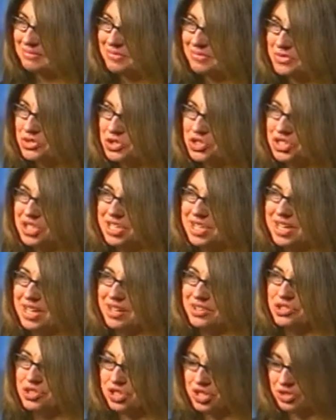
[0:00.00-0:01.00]
She
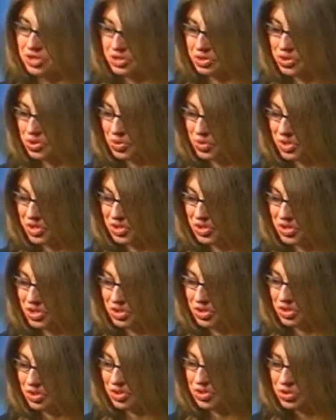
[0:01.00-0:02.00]
has shared her stories
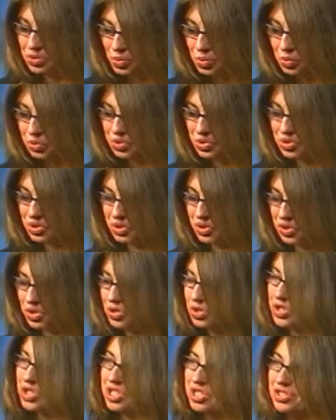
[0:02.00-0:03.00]
in schools and
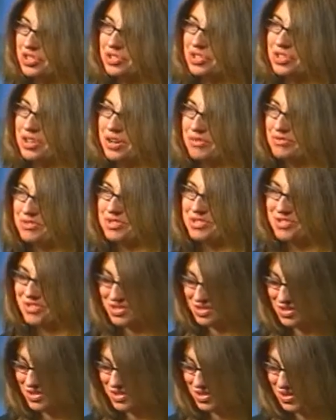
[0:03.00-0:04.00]
churches,
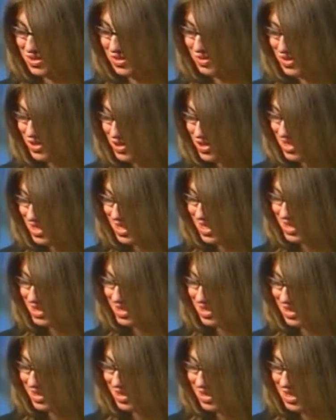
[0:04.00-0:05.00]
conferences,
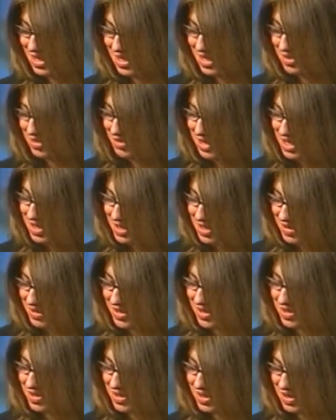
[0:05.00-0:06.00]
universities,
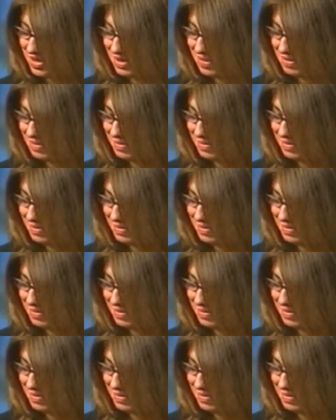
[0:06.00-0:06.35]
festivals.